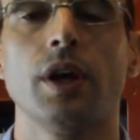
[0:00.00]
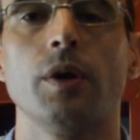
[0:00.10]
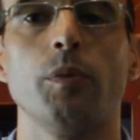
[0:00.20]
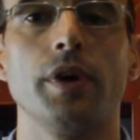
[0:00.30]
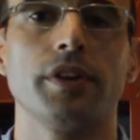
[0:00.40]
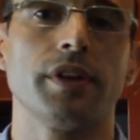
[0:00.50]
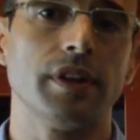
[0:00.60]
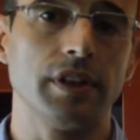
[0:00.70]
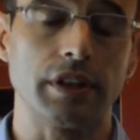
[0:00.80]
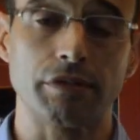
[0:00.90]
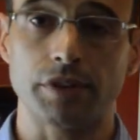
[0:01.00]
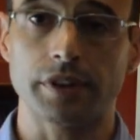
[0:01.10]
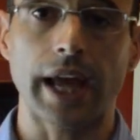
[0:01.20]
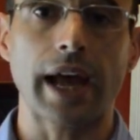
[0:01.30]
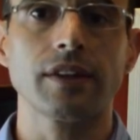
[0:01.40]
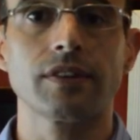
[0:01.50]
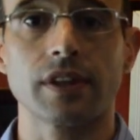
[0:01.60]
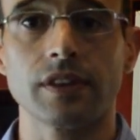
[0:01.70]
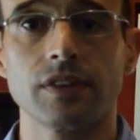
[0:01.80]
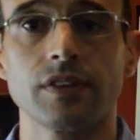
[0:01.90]
with different
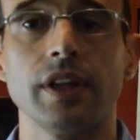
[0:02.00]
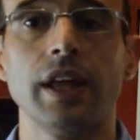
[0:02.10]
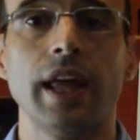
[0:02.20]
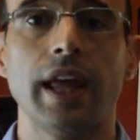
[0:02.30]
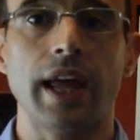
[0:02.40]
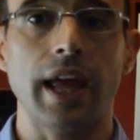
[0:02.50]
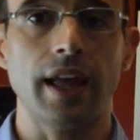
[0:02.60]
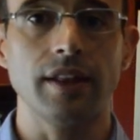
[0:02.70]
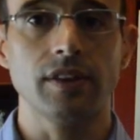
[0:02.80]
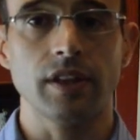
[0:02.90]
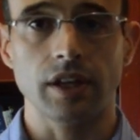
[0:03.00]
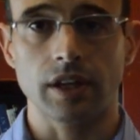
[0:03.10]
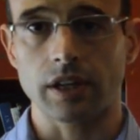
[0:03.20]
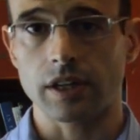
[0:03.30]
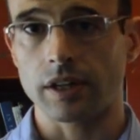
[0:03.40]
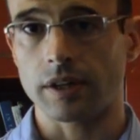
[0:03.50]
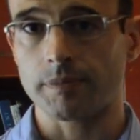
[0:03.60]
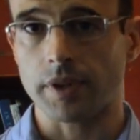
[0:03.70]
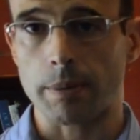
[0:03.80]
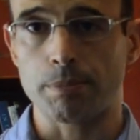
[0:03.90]
accents and
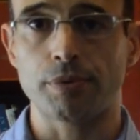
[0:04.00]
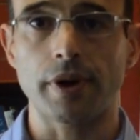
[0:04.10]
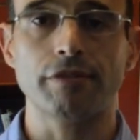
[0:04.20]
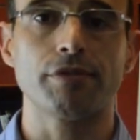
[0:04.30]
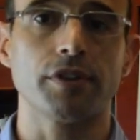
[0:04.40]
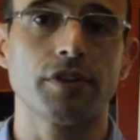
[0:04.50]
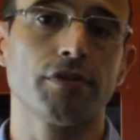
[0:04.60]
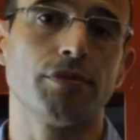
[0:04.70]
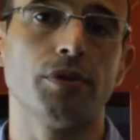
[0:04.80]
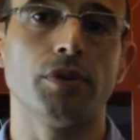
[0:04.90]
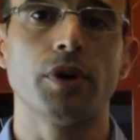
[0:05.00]
a preference for